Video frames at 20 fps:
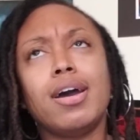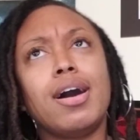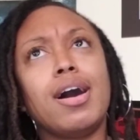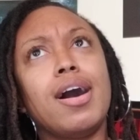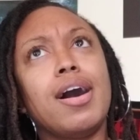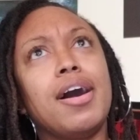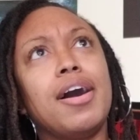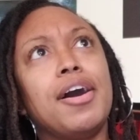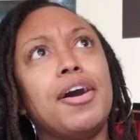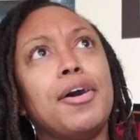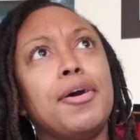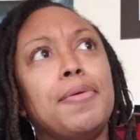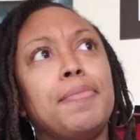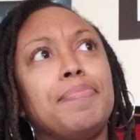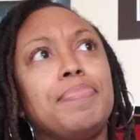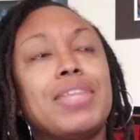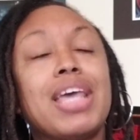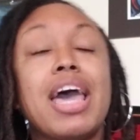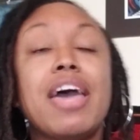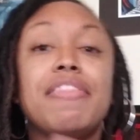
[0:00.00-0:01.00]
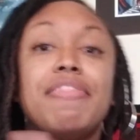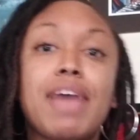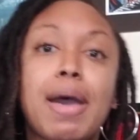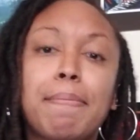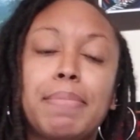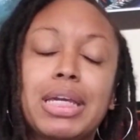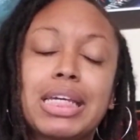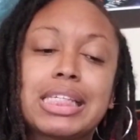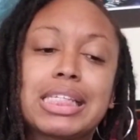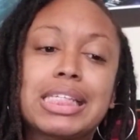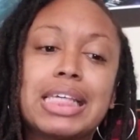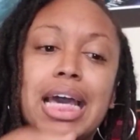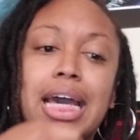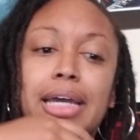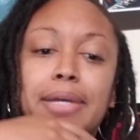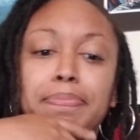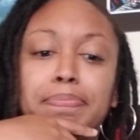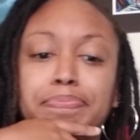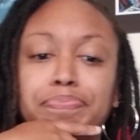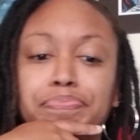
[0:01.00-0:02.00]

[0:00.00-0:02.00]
And that being said,